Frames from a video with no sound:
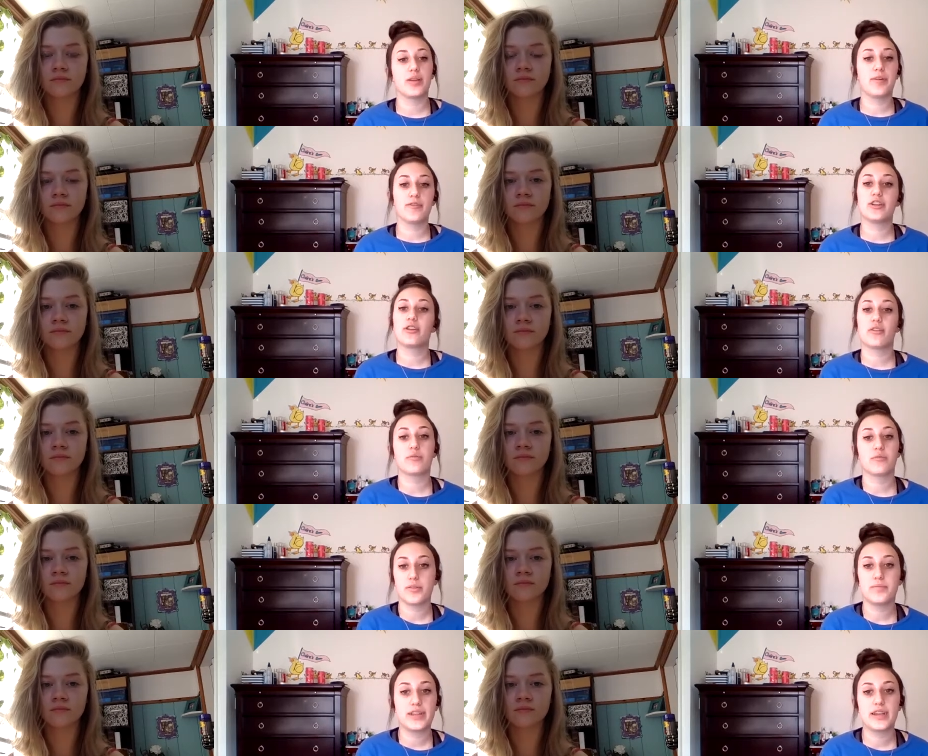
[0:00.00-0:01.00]
Speaker 1: sorry i'm already going
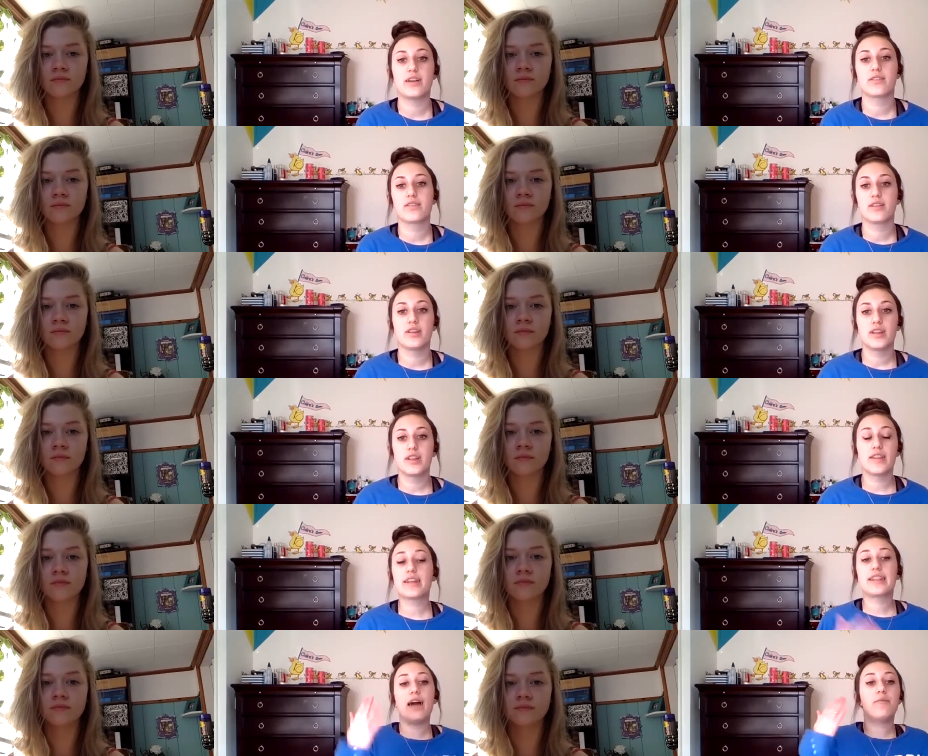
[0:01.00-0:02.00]
with somebody else
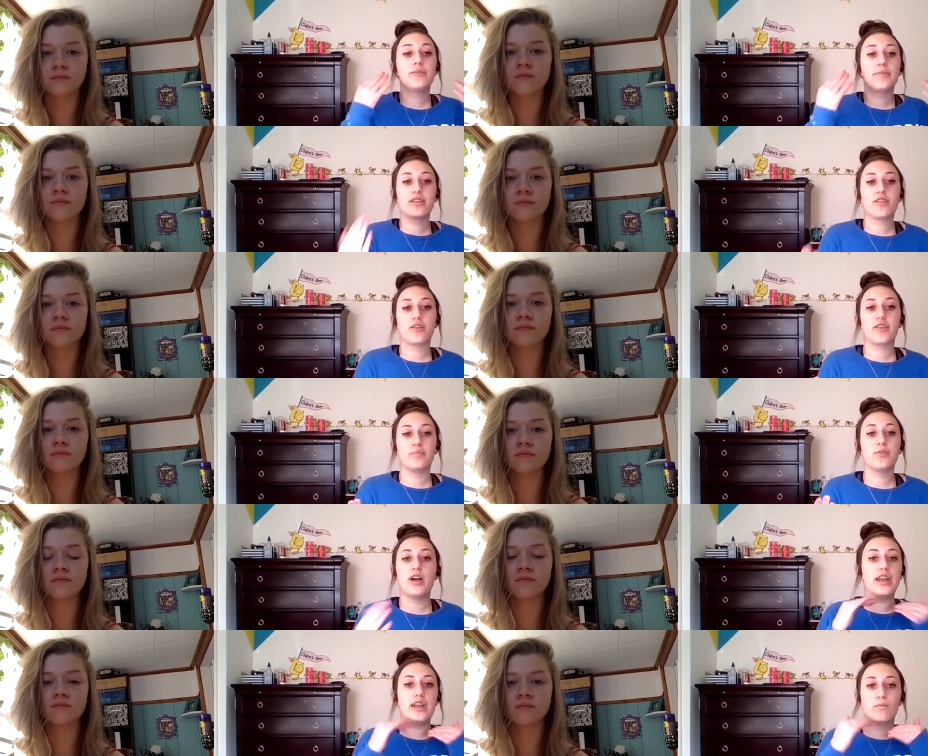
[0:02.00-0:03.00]
like that would have been so
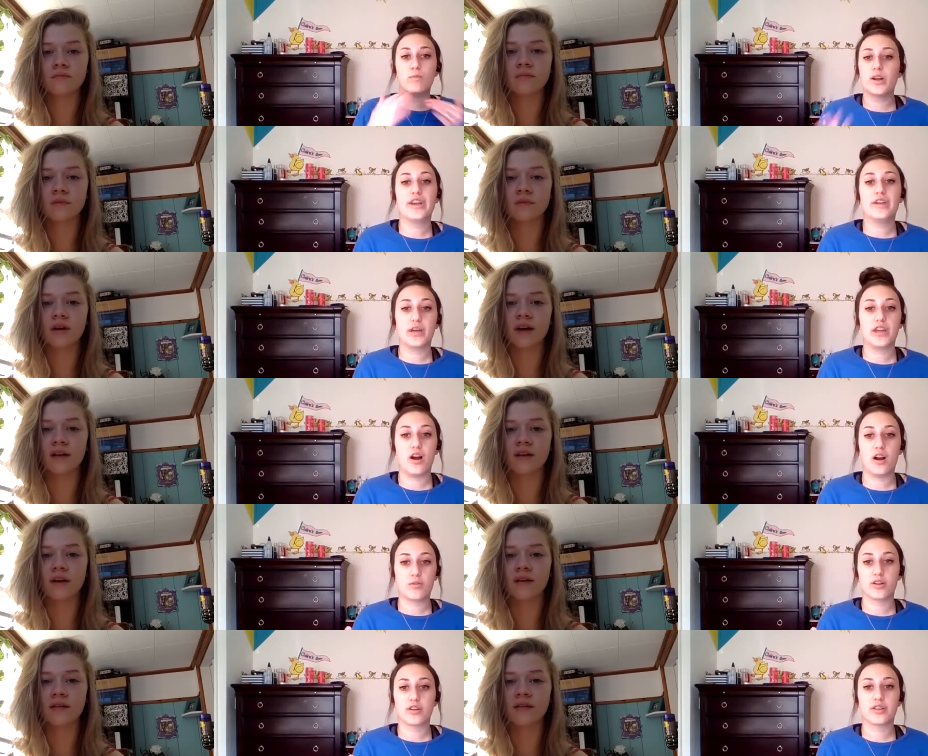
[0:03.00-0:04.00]
simple and it wouldn't have been
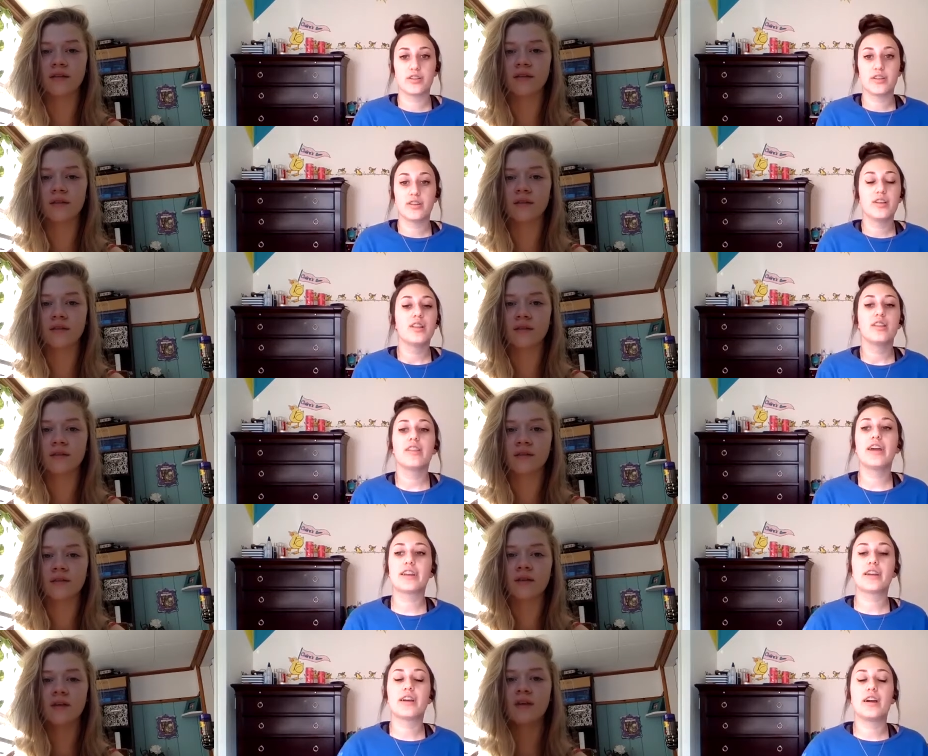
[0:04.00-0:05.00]
awkward
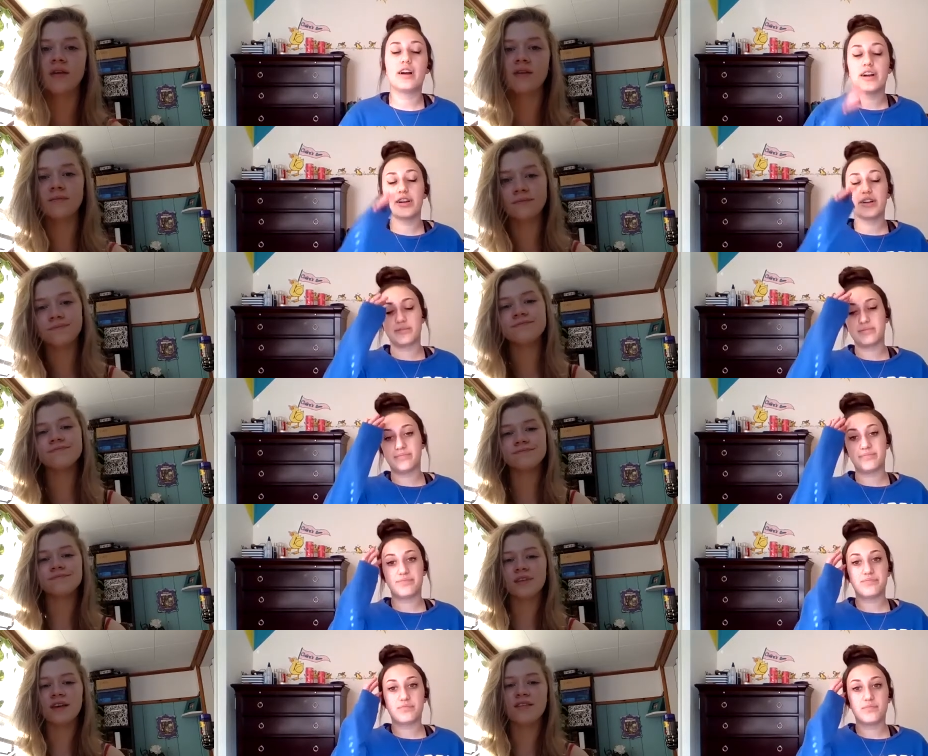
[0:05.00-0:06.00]
like um
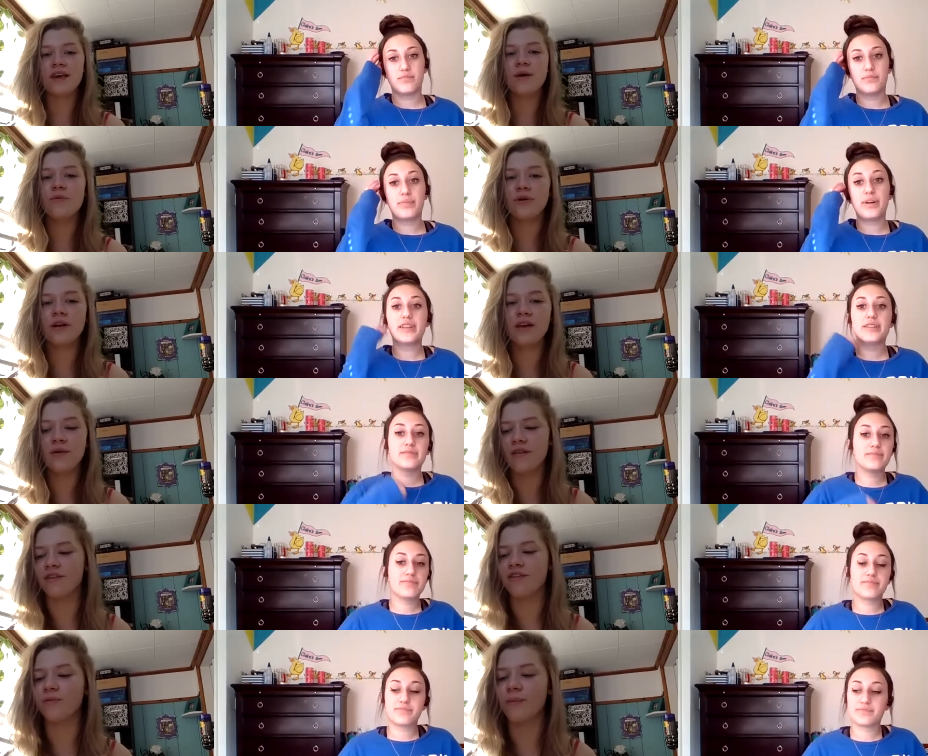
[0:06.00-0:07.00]
because
Speaker 2: him putting but, it
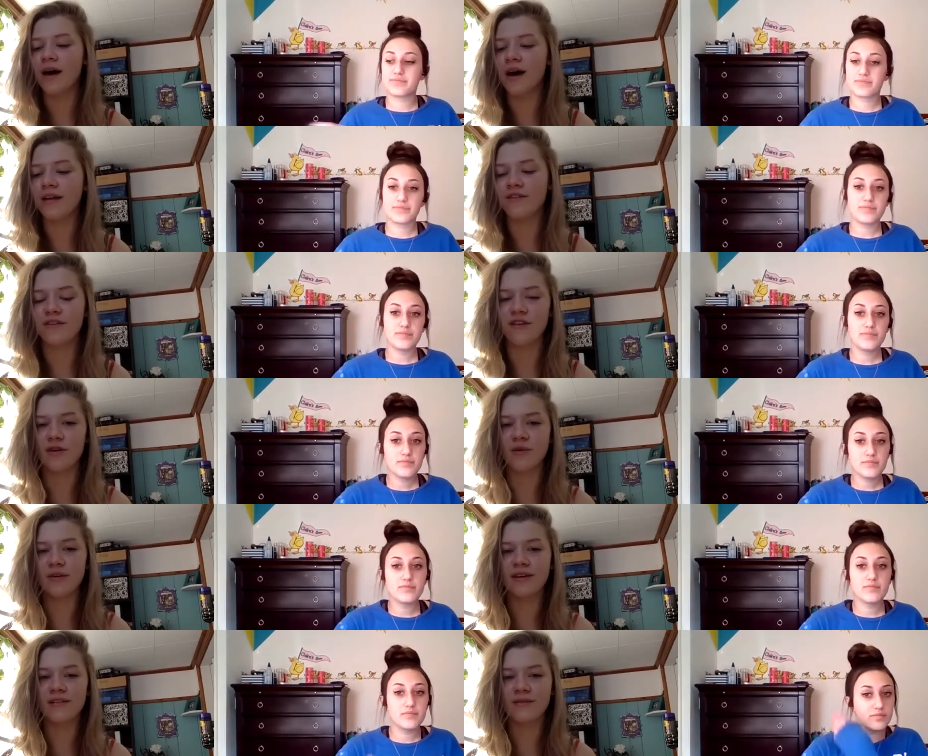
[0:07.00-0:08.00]
too
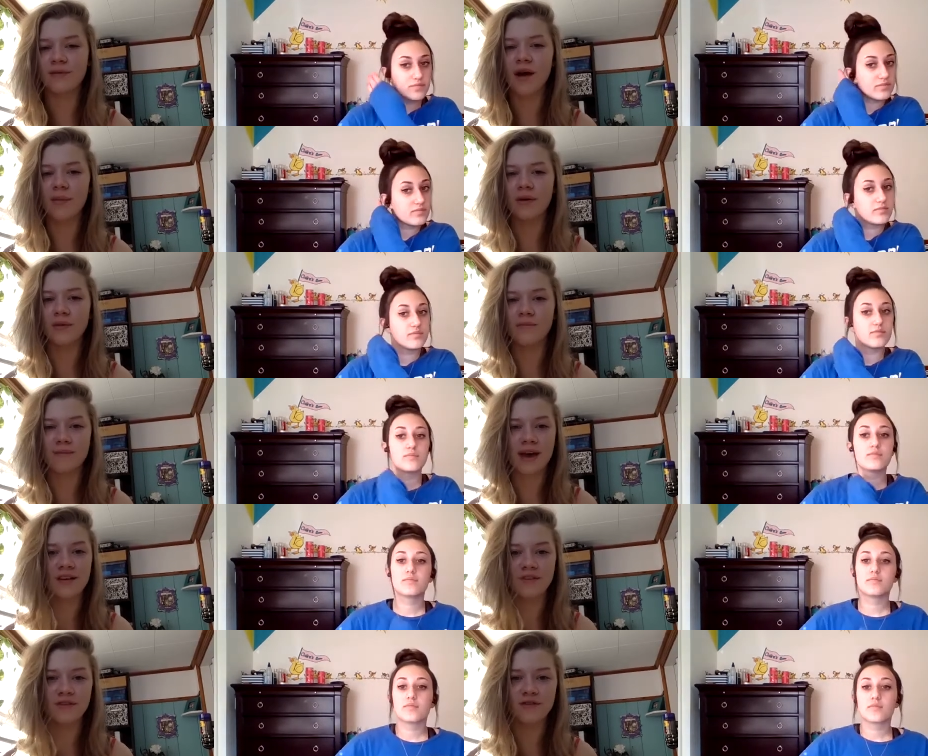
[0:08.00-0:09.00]
is probably what made it
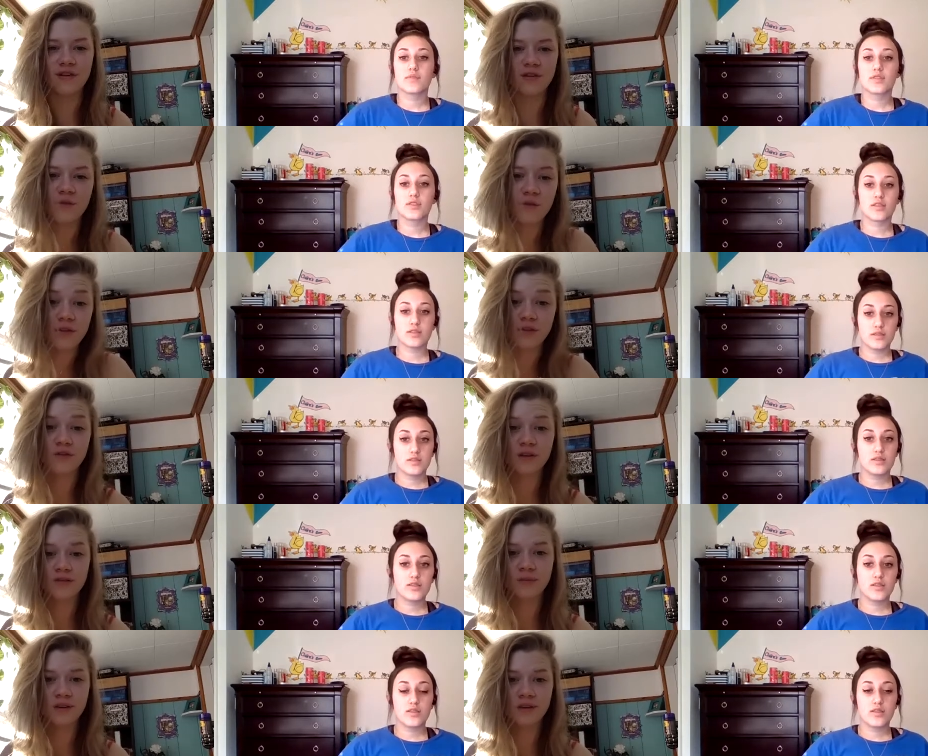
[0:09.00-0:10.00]
so stressful in the first
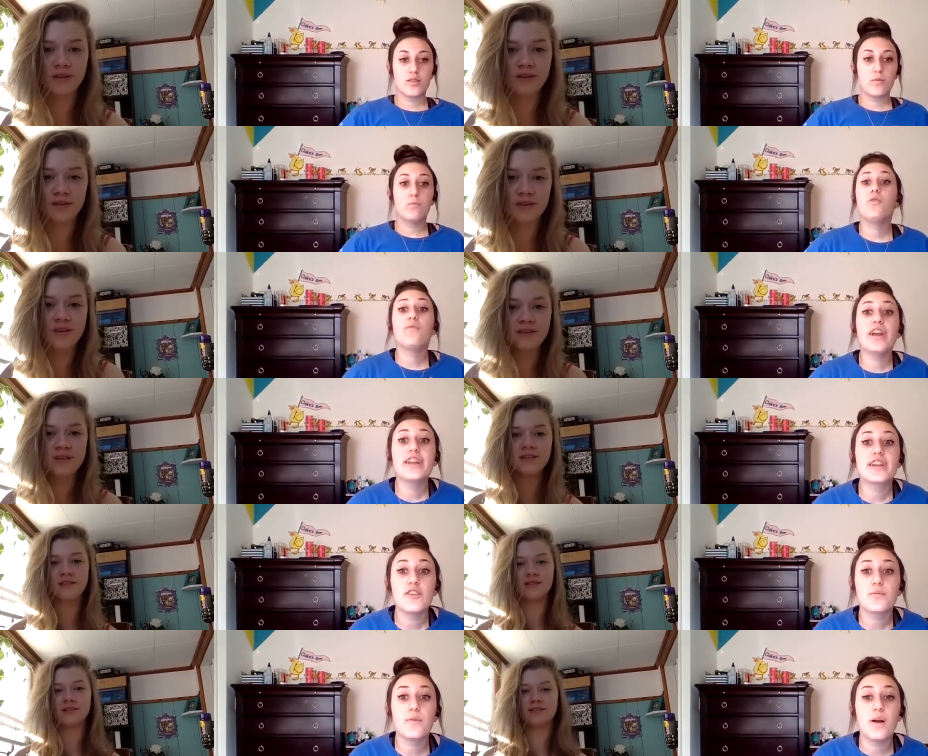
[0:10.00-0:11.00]
place
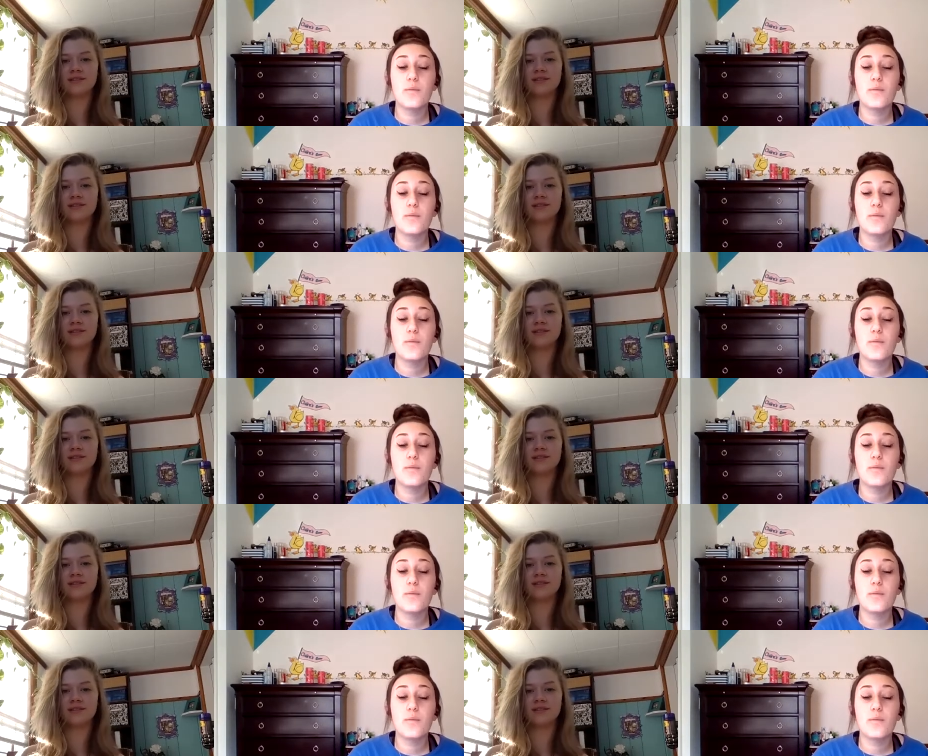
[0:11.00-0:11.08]
Speaker 1: because